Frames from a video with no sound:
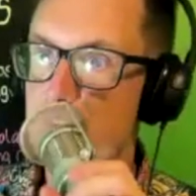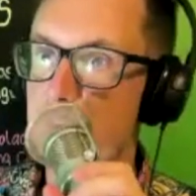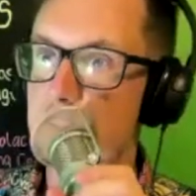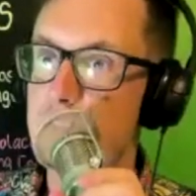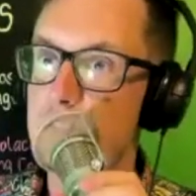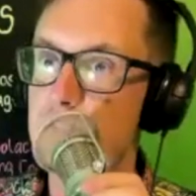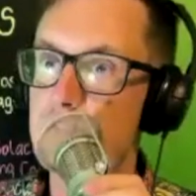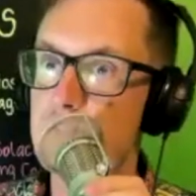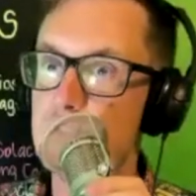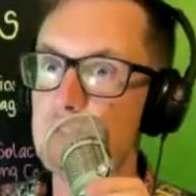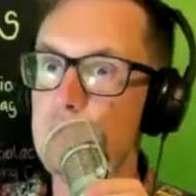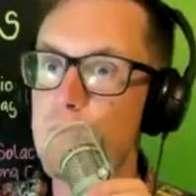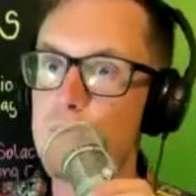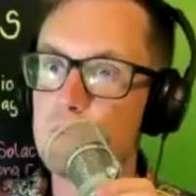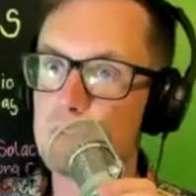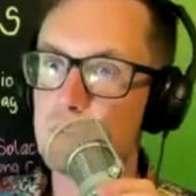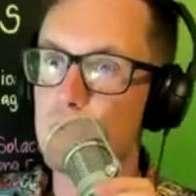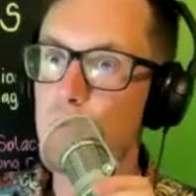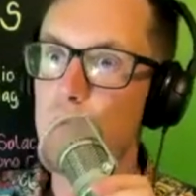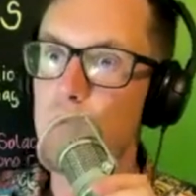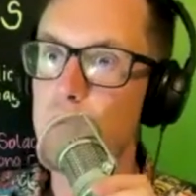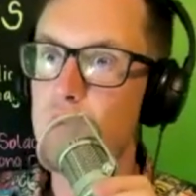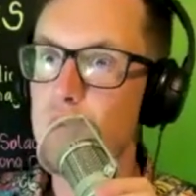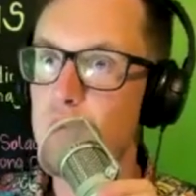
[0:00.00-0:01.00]
on YouTube, the
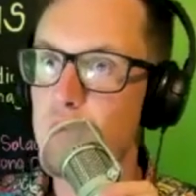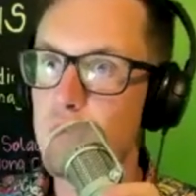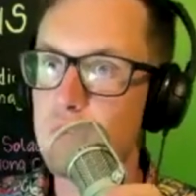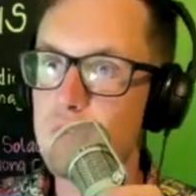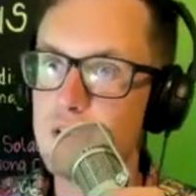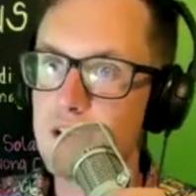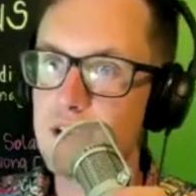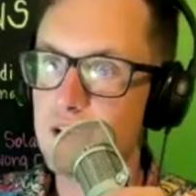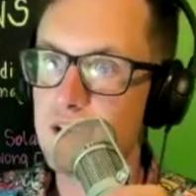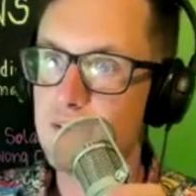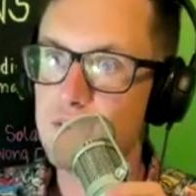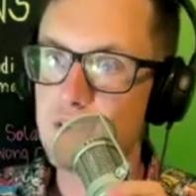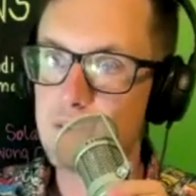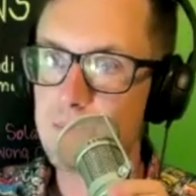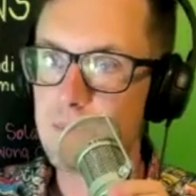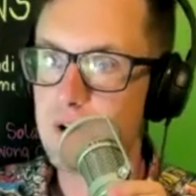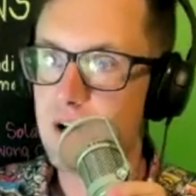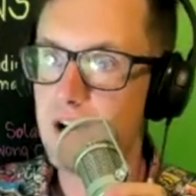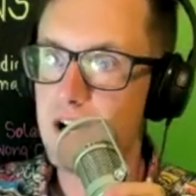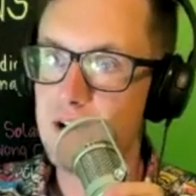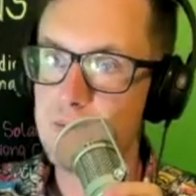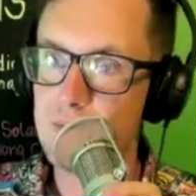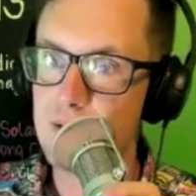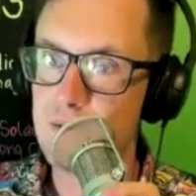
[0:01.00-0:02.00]
cool new thing I've got
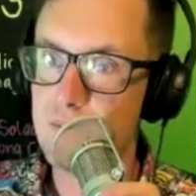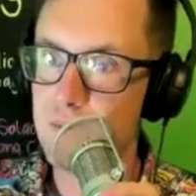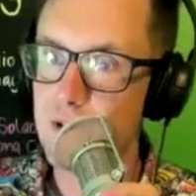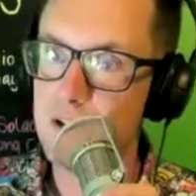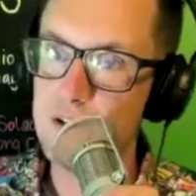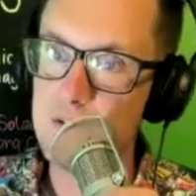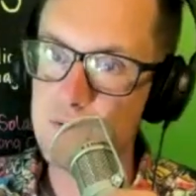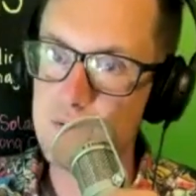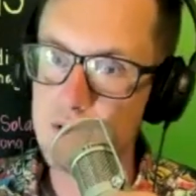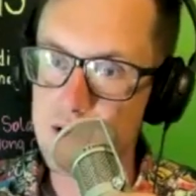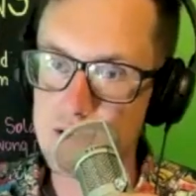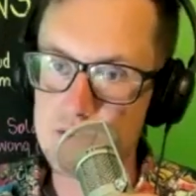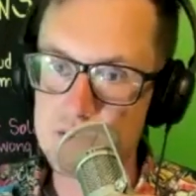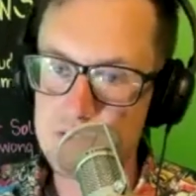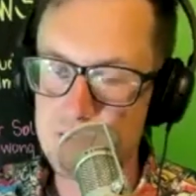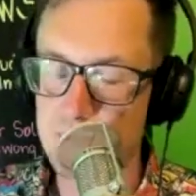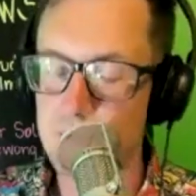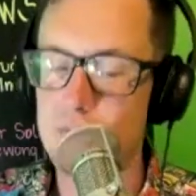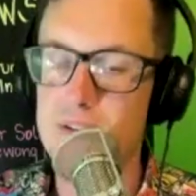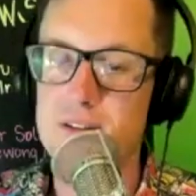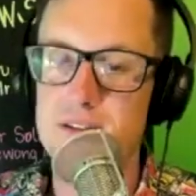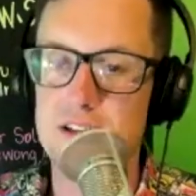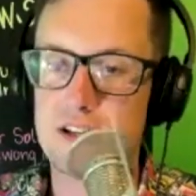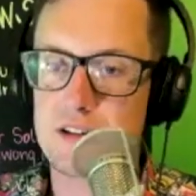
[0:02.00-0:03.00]
behind me in my new house. I've
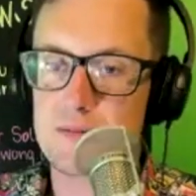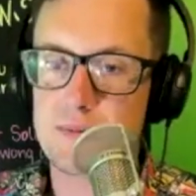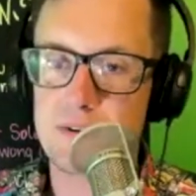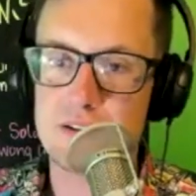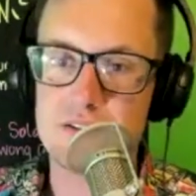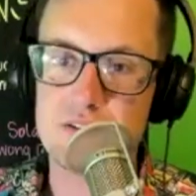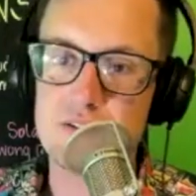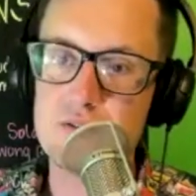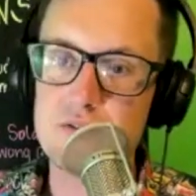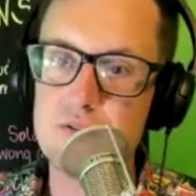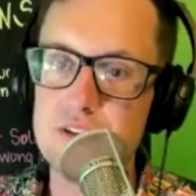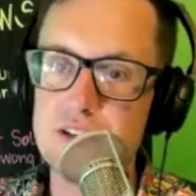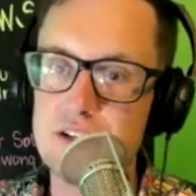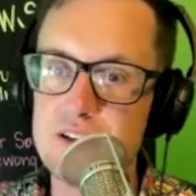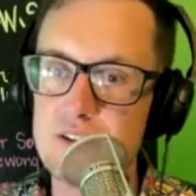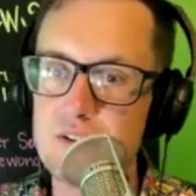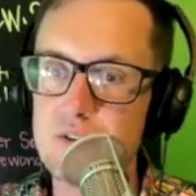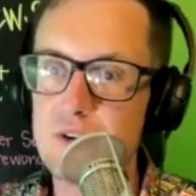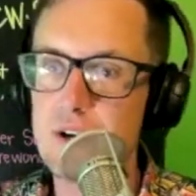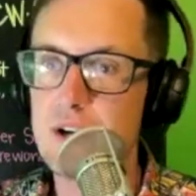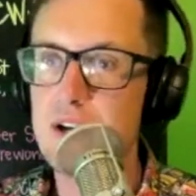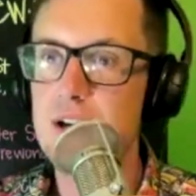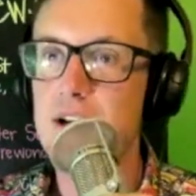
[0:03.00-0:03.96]
been setting up my studio.